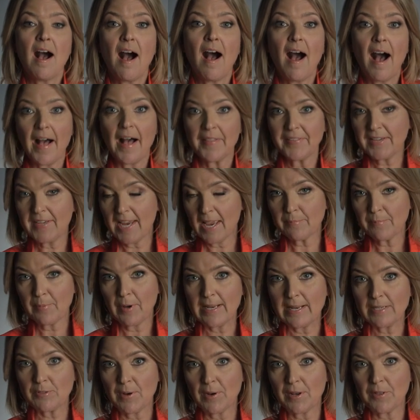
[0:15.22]
On the
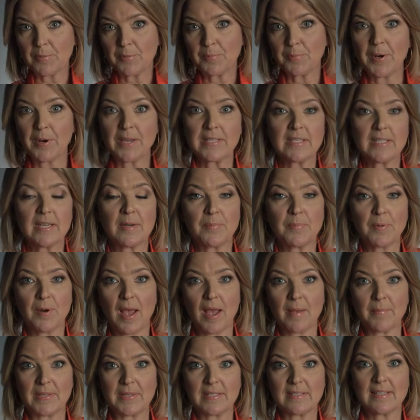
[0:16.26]
campaign trail, the president
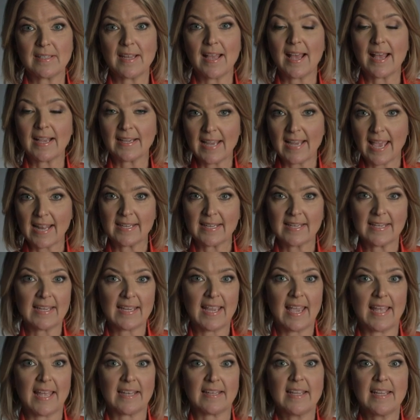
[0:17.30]
promised again and
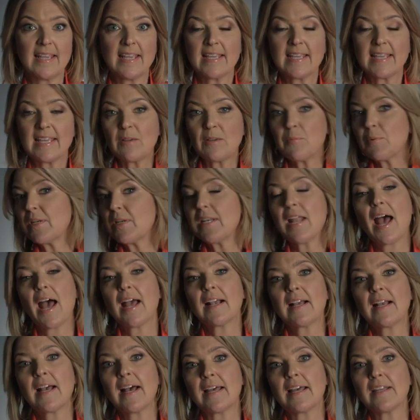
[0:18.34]
again he would
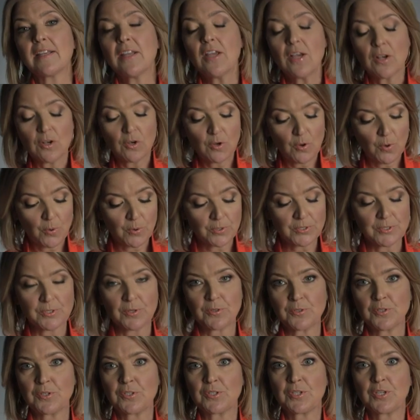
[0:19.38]
not cut core
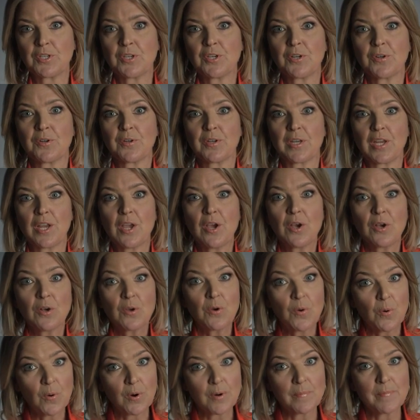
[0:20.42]
Social Security,
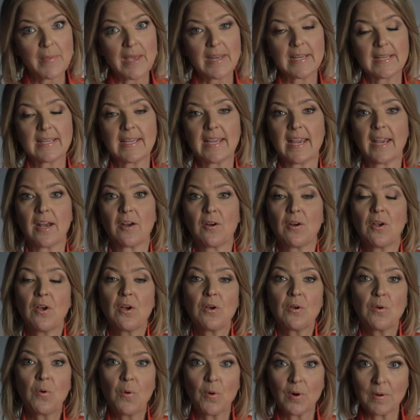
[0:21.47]
core Medicare,
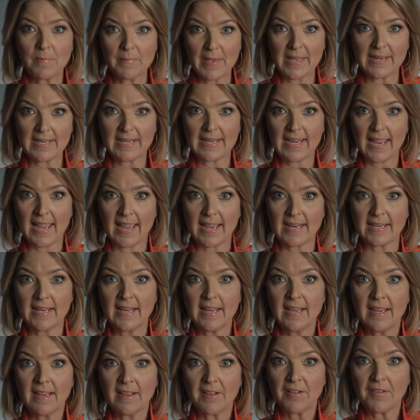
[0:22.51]
core Medicaid.
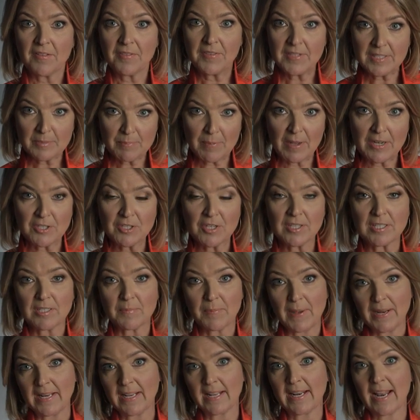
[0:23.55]
This budget,
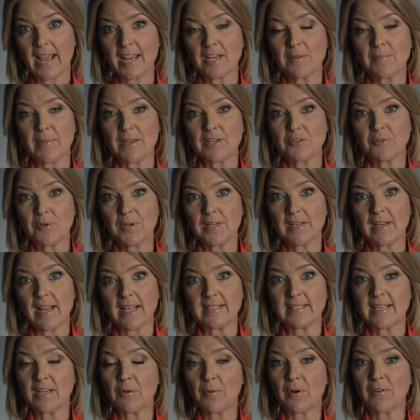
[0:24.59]
depending on how you measure it,
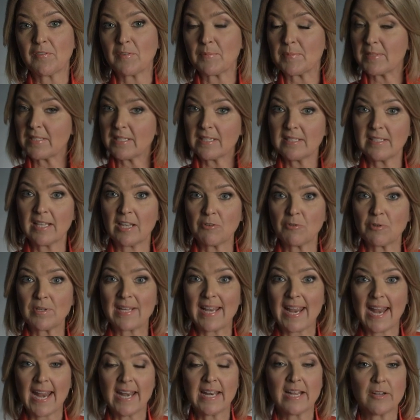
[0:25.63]
has anywhere from $600
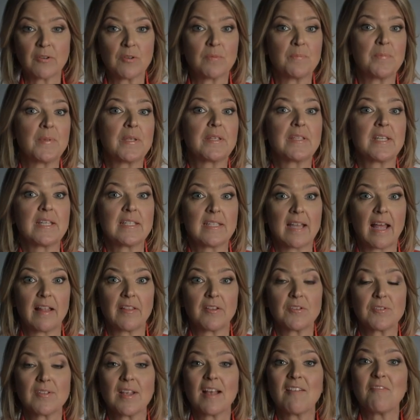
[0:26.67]
to $800 billion
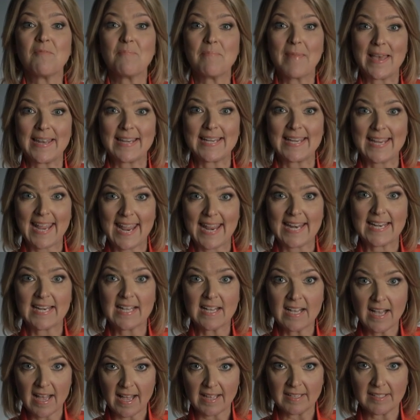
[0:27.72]
of Medicaid
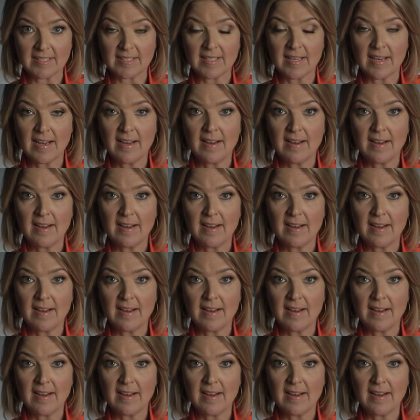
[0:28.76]
cuts,